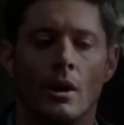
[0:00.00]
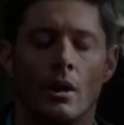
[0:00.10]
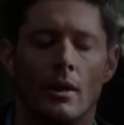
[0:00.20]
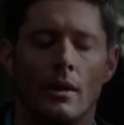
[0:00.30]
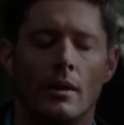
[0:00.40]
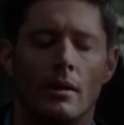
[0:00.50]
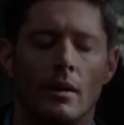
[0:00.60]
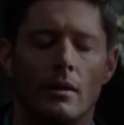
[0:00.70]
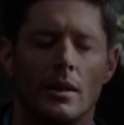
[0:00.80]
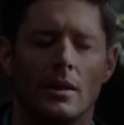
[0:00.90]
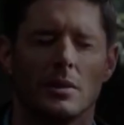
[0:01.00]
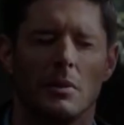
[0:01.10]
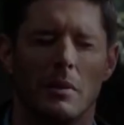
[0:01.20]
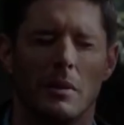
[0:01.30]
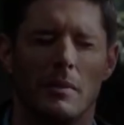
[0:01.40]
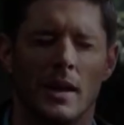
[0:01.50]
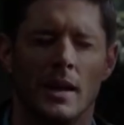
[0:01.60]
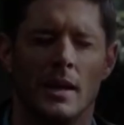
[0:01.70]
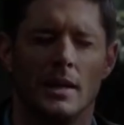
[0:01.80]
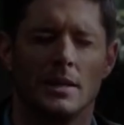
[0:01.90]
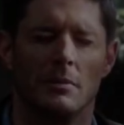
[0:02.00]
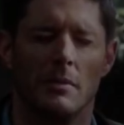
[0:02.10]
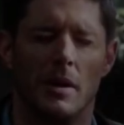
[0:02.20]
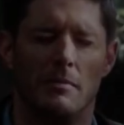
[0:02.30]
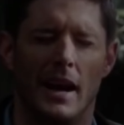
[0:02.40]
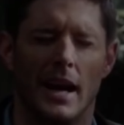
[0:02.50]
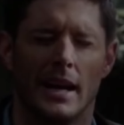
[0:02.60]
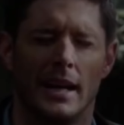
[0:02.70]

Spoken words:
was when they killed Dean off in this